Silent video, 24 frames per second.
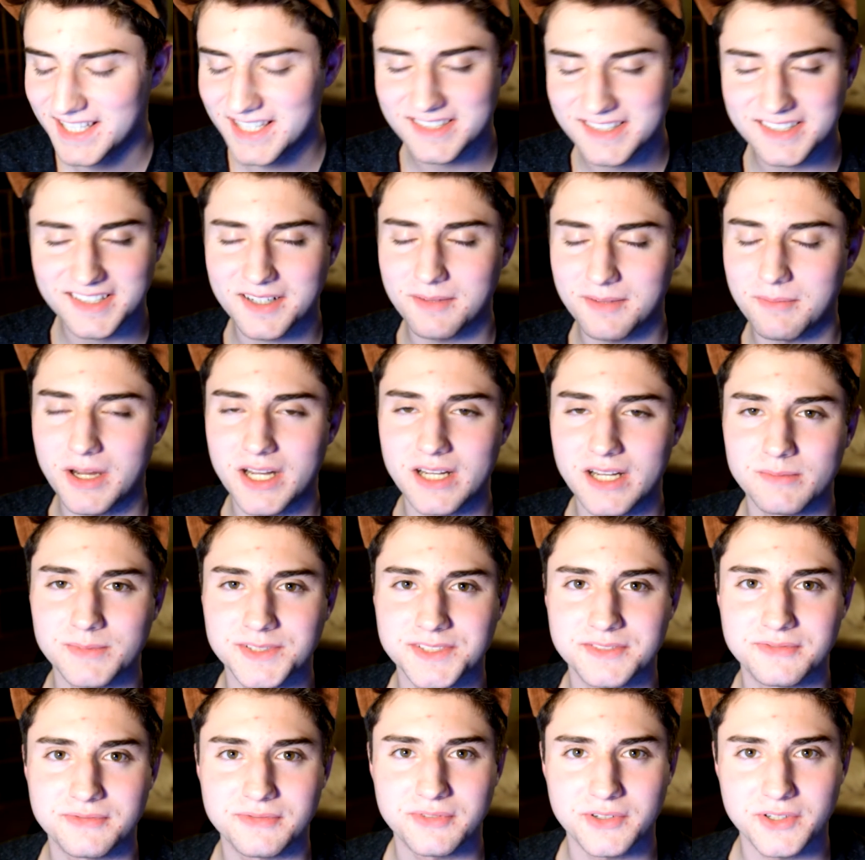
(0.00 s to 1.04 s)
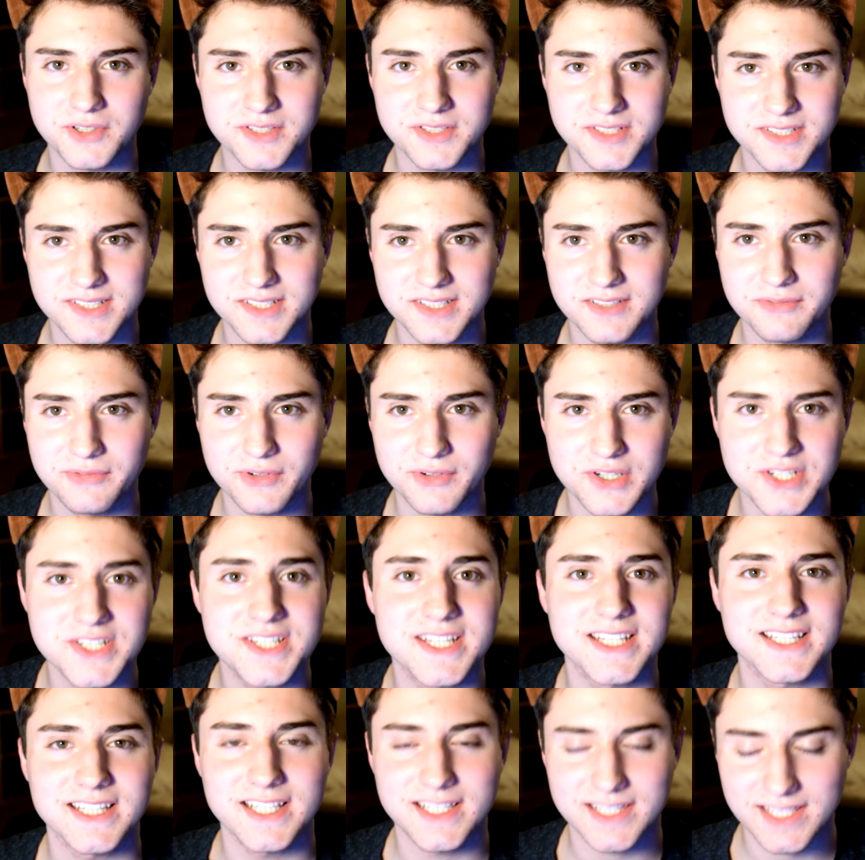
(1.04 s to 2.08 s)
that's like a mom's first first
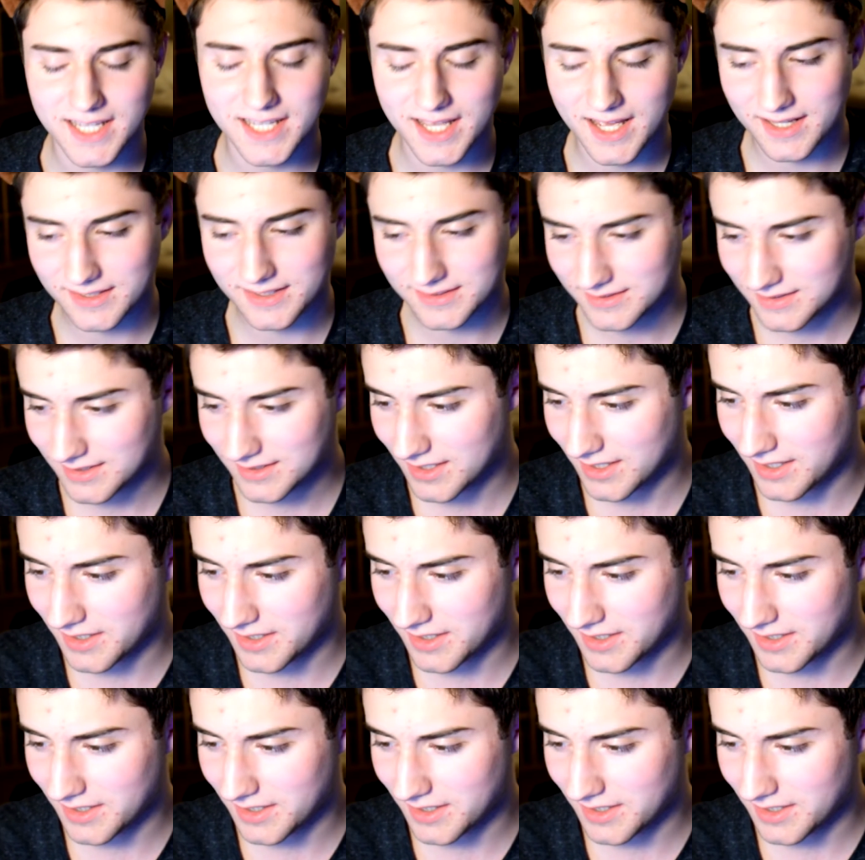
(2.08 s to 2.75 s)
thing that they ask.